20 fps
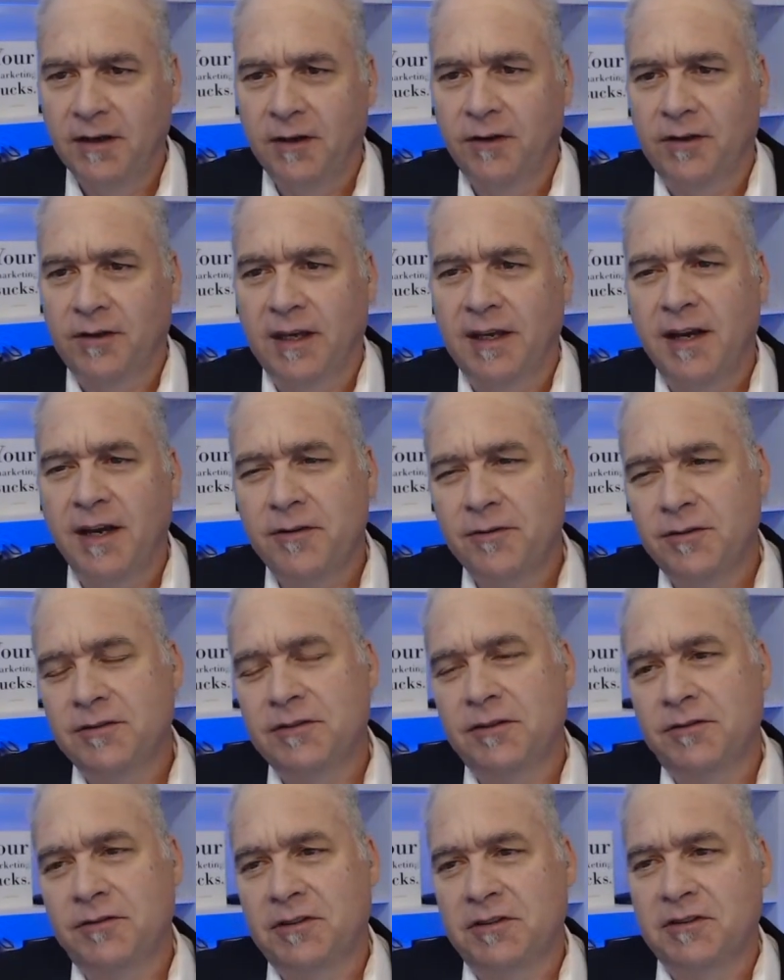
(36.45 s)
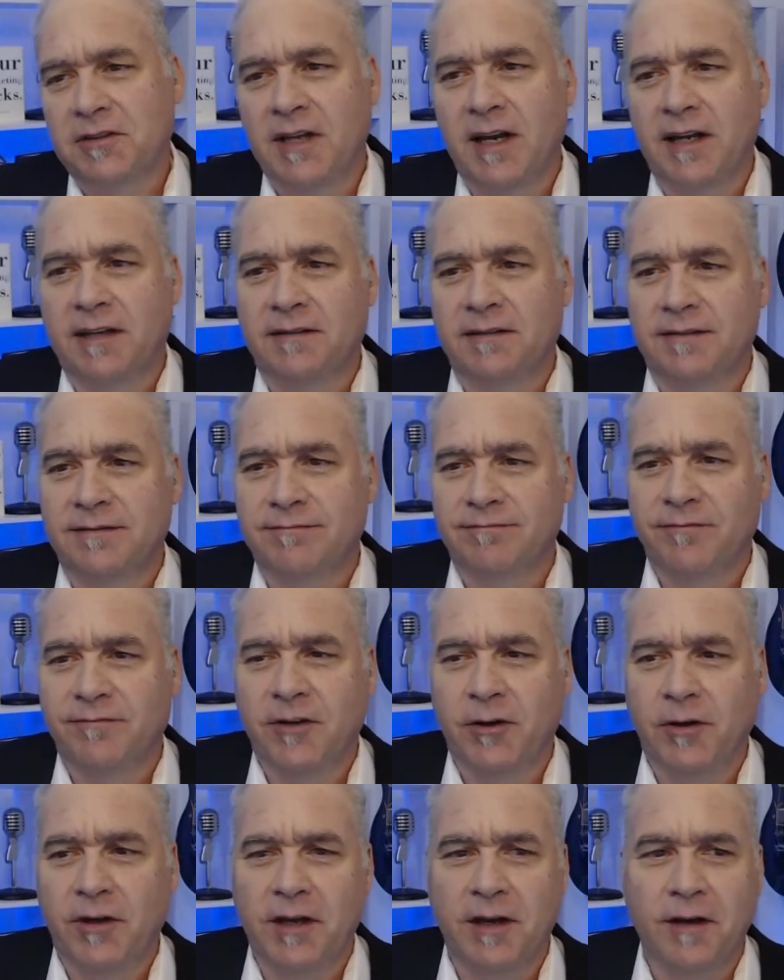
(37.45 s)
Okay, others are just not
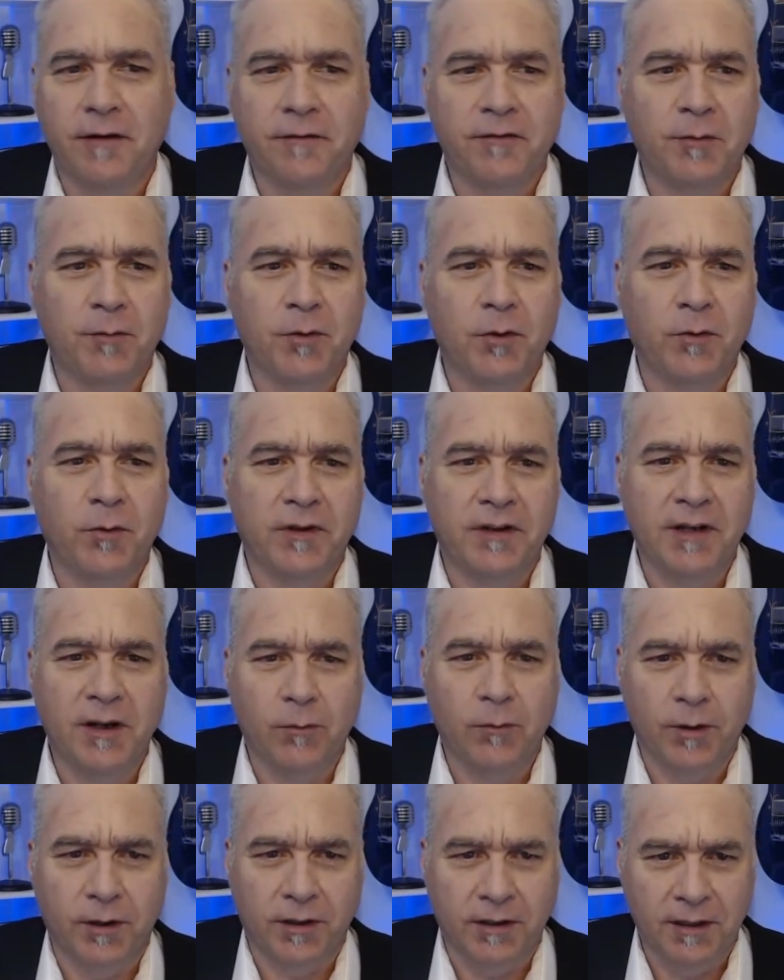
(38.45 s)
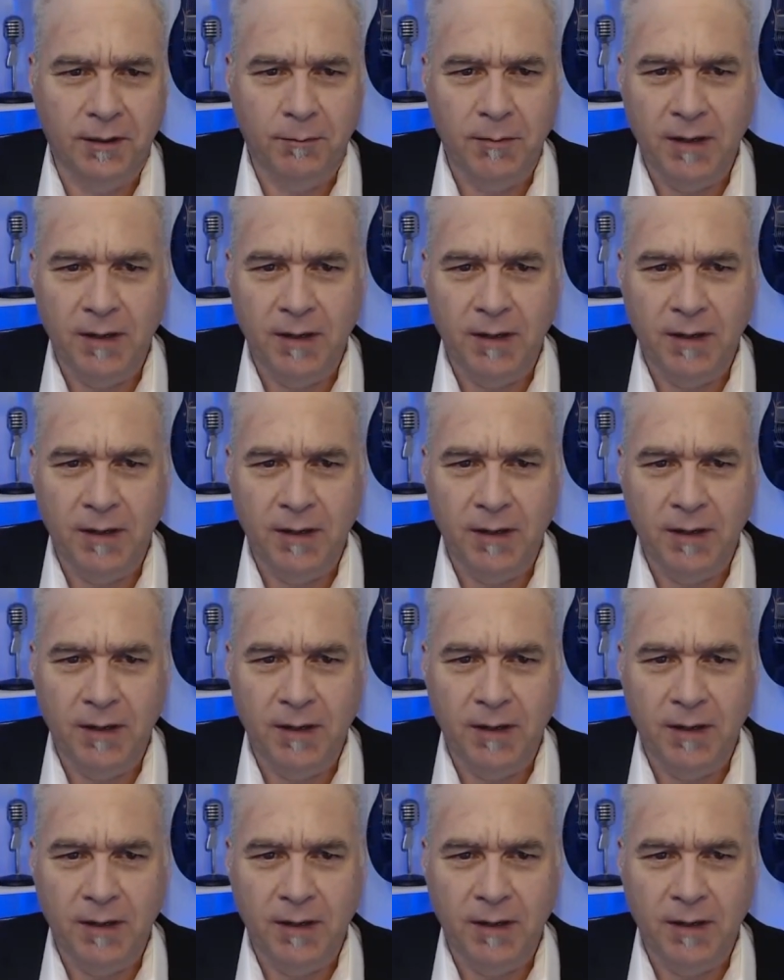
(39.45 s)
very comfortable with networking.